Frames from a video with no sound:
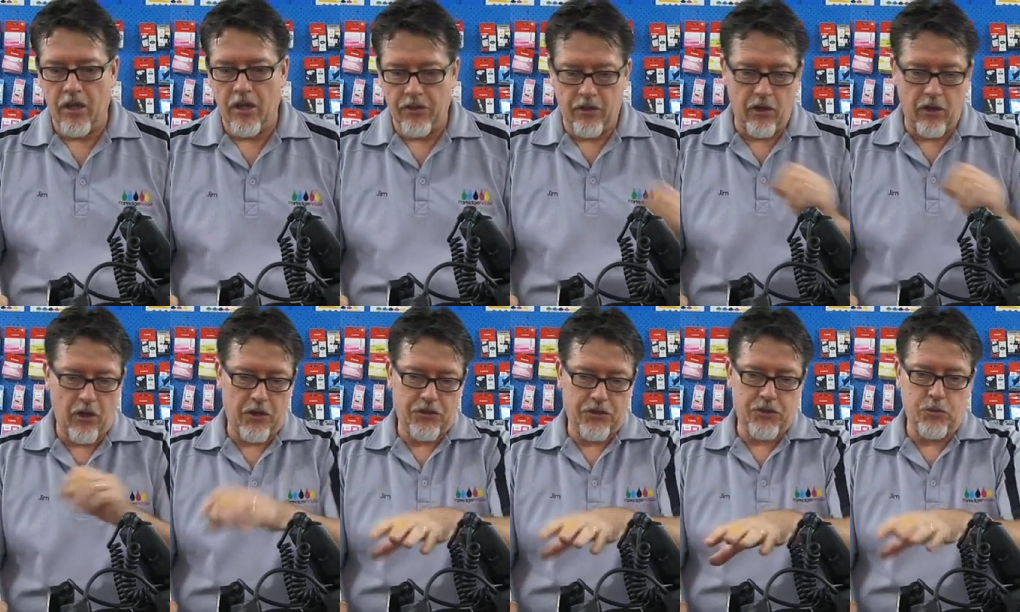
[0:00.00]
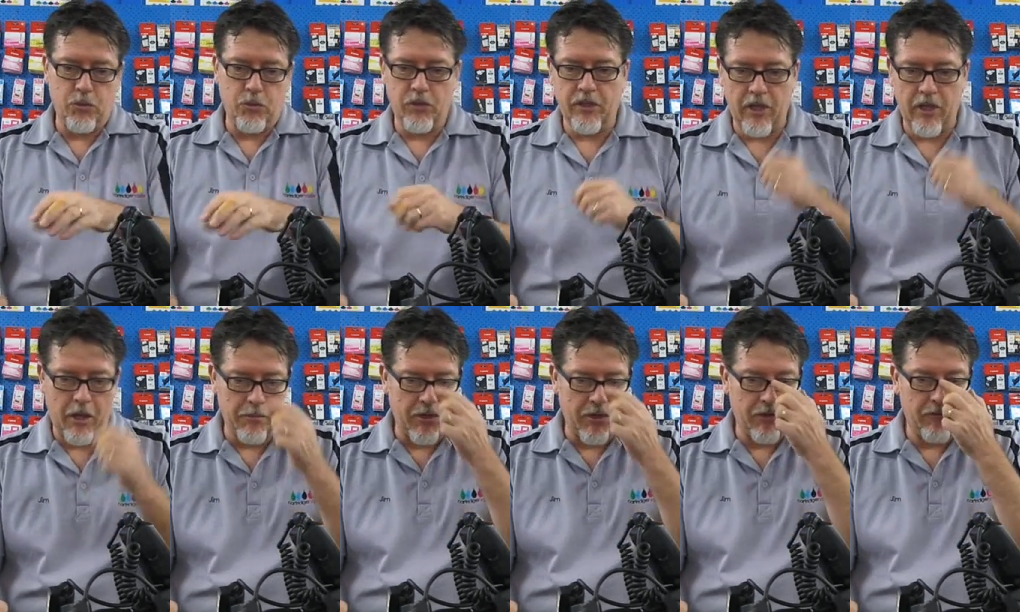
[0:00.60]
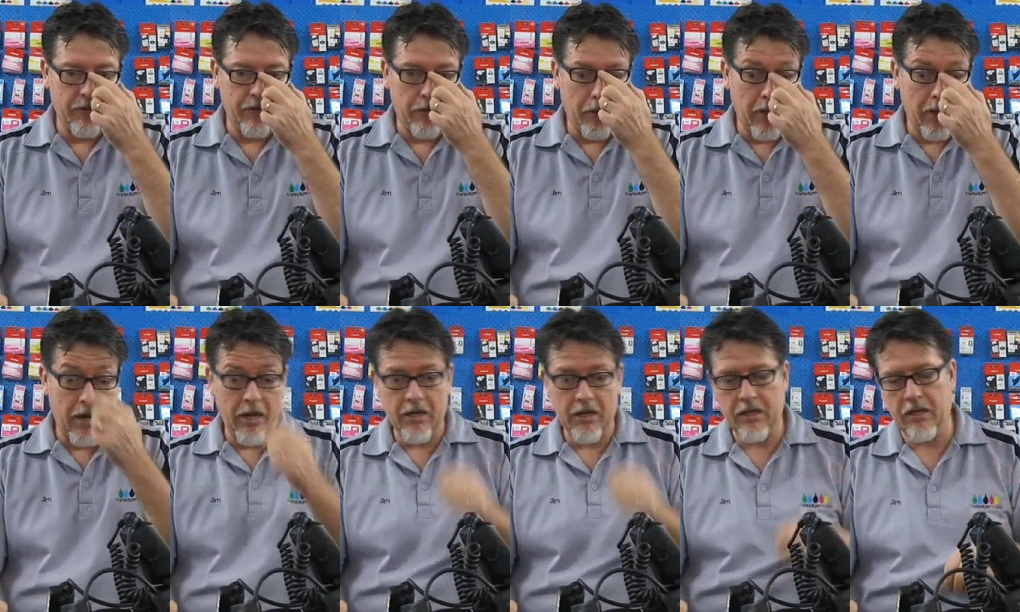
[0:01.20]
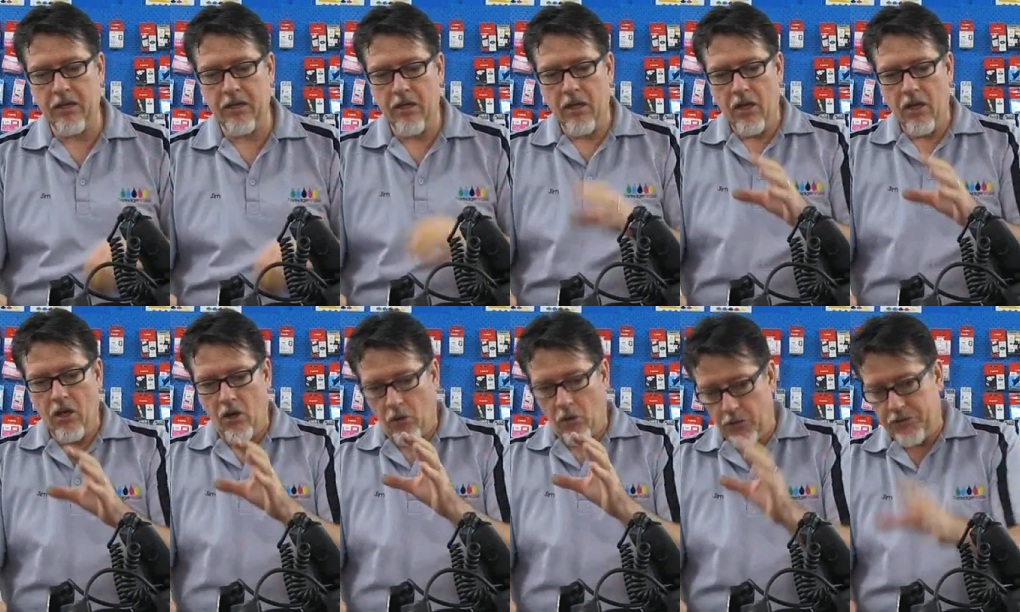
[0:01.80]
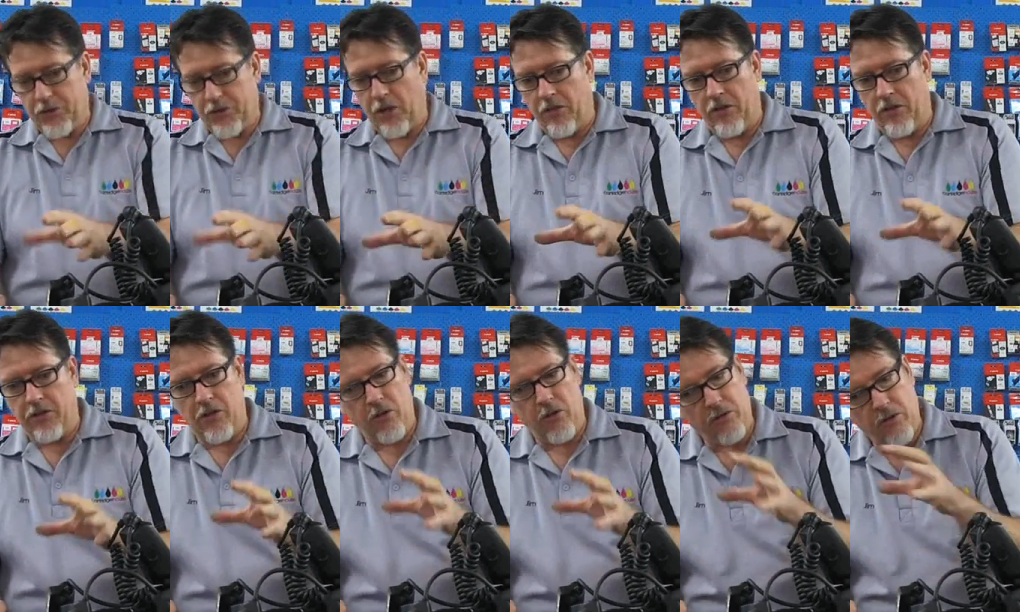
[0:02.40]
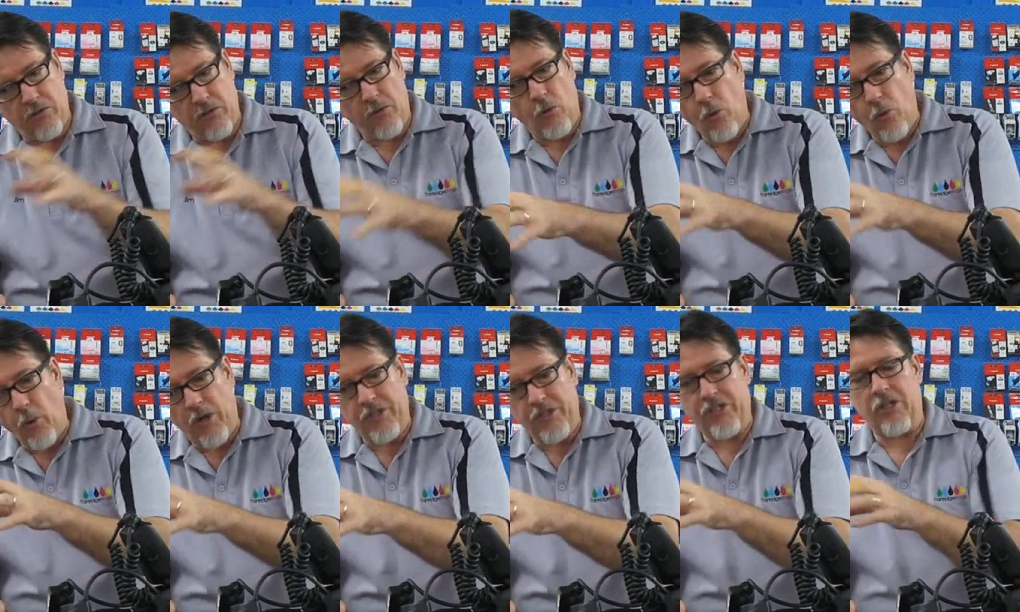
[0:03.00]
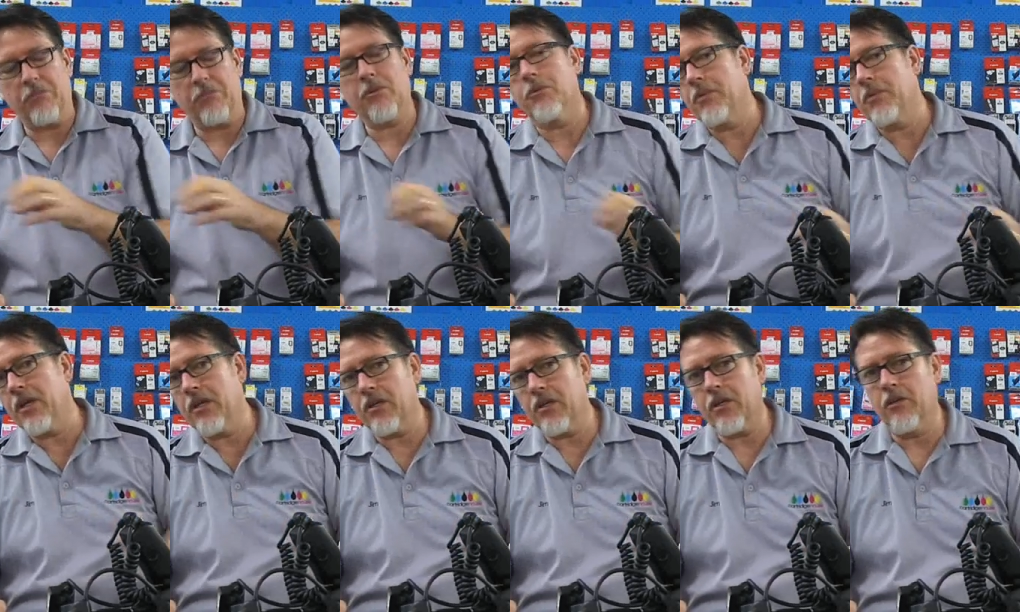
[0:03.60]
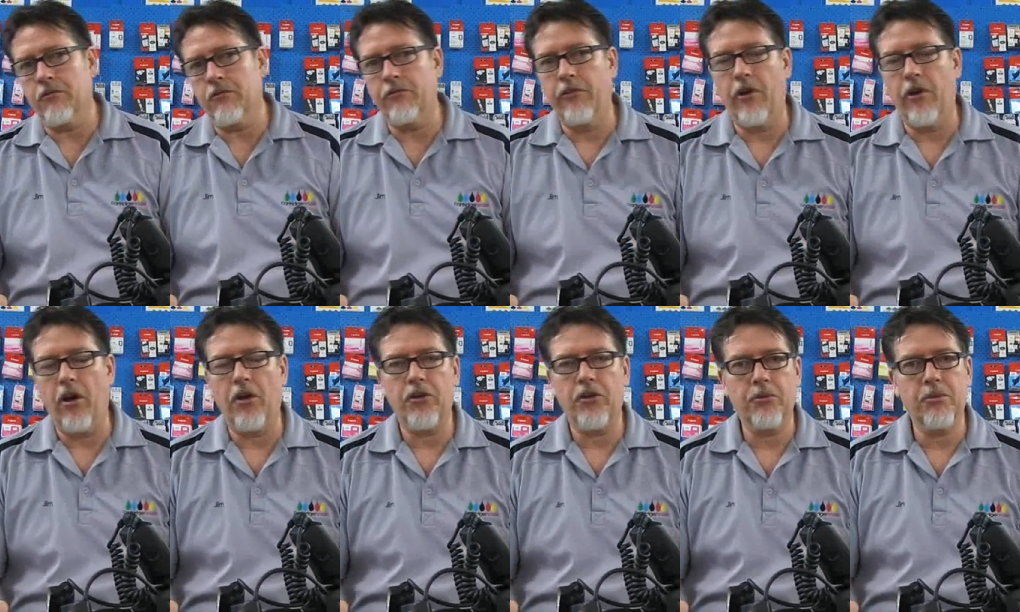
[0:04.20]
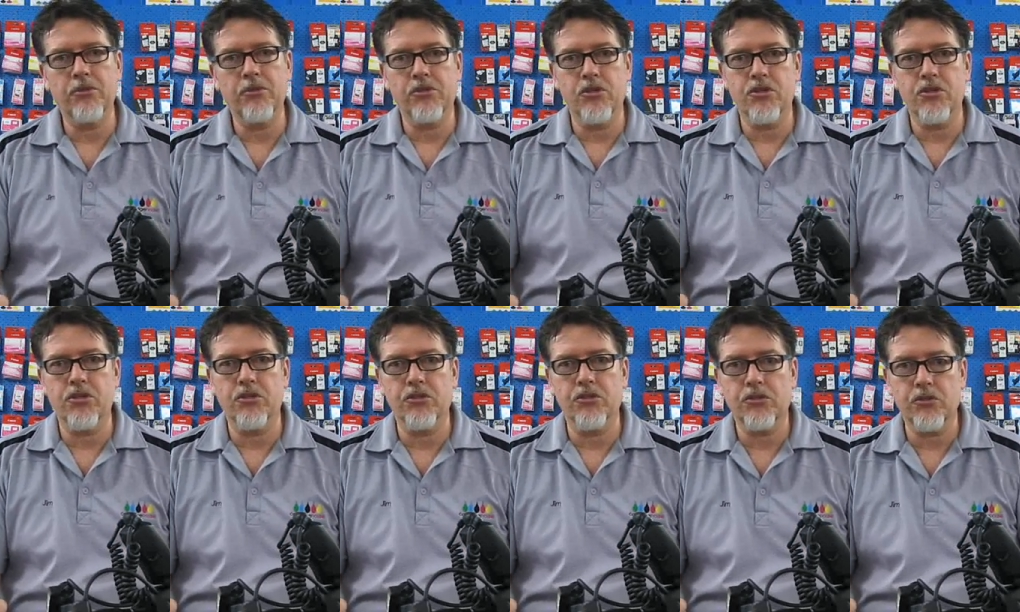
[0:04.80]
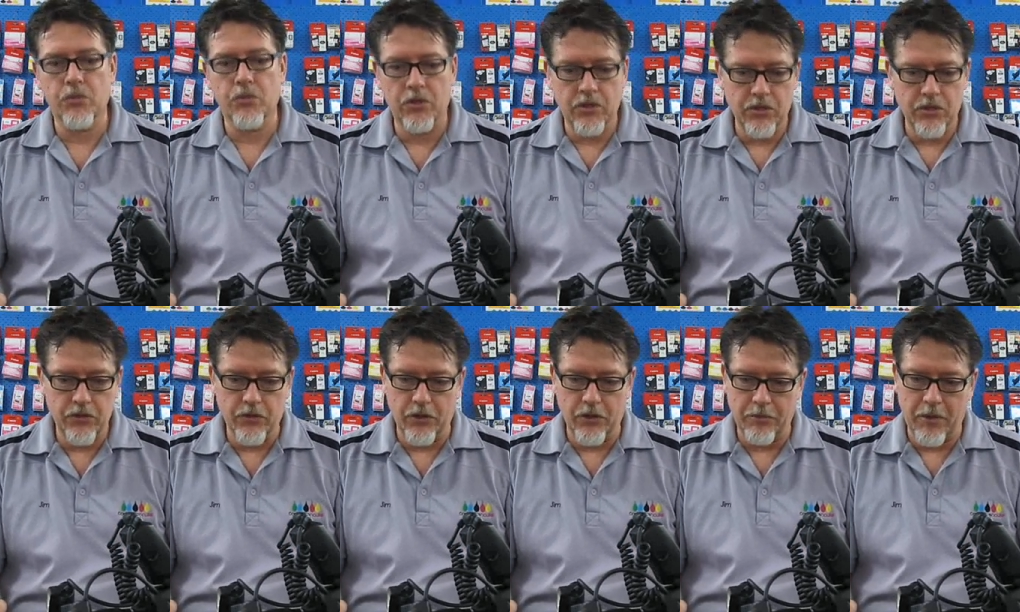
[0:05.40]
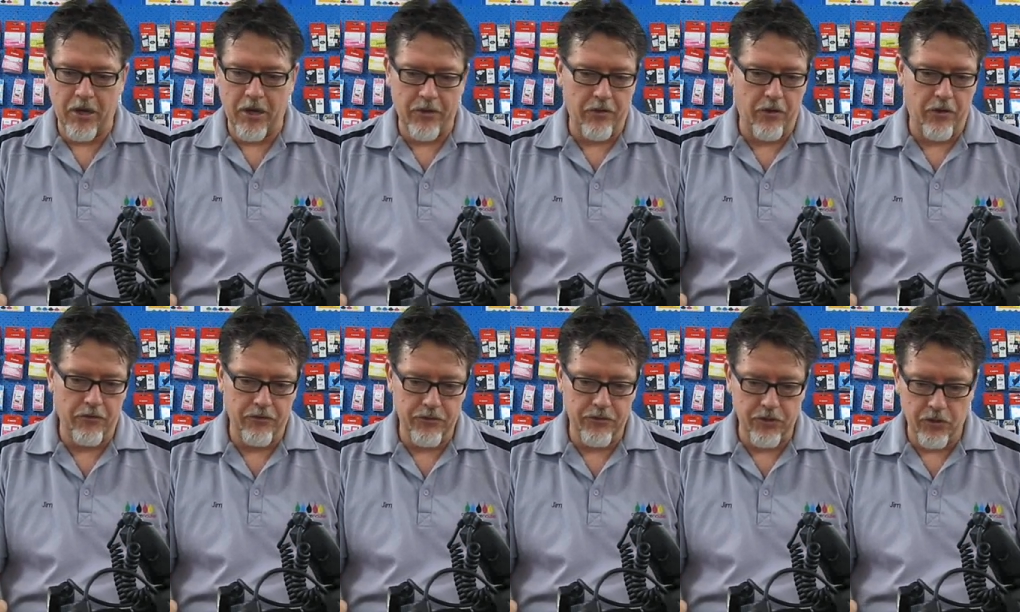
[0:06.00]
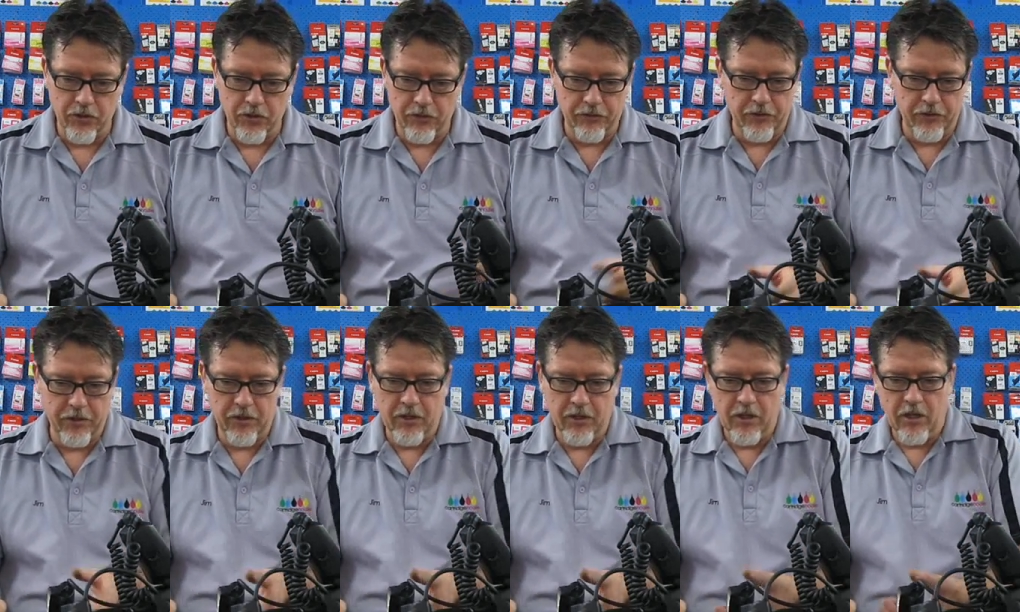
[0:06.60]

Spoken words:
the lights will come in very handy. Also, that you always seem to be in confined positions when you're doing macro photography.